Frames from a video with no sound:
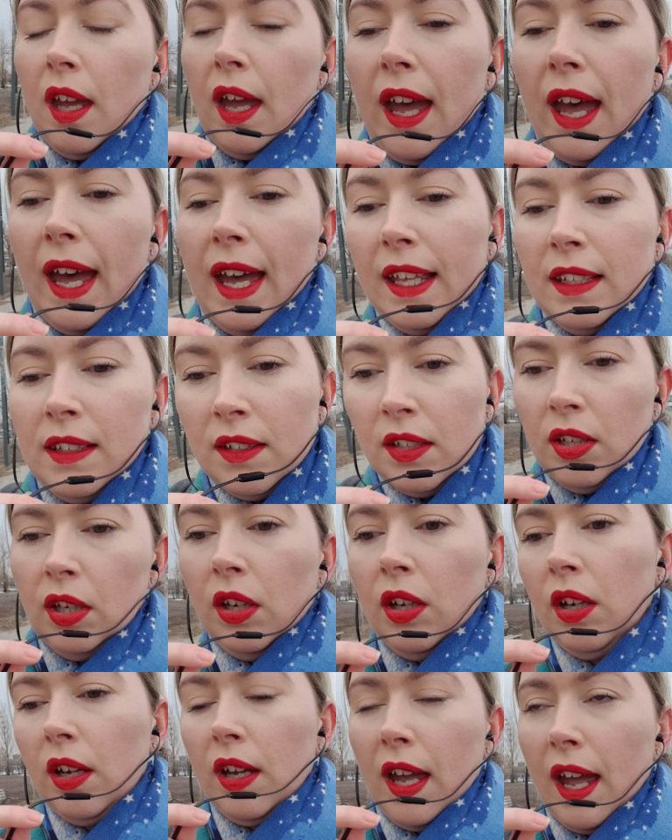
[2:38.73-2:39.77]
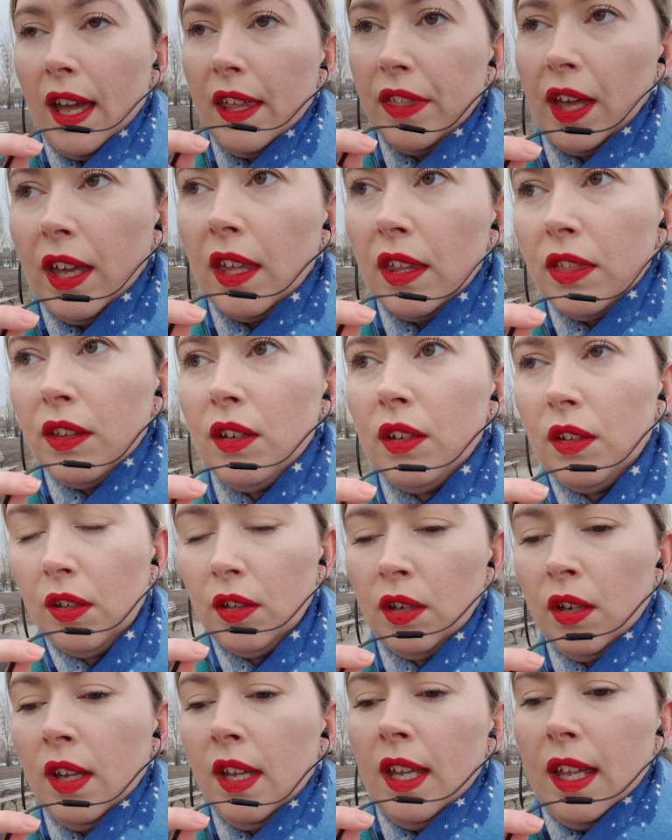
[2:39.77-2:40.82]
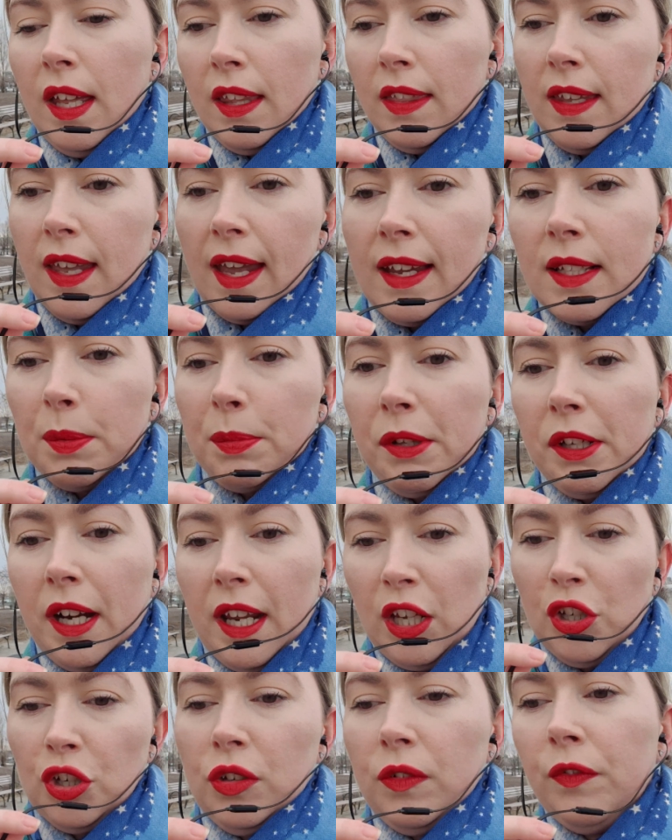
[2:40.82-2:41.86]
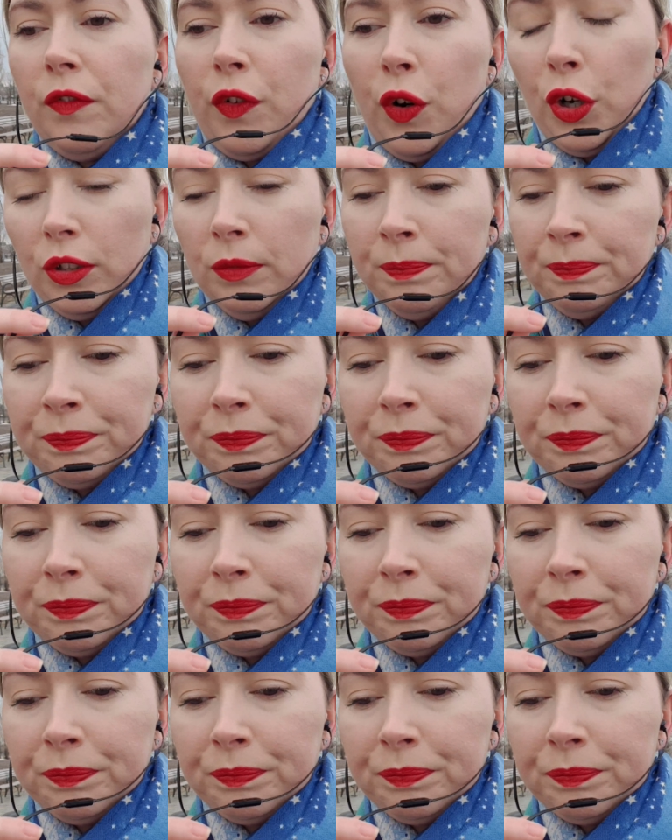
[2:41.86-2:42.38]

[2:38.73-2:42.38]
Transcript: And I think that the explanation for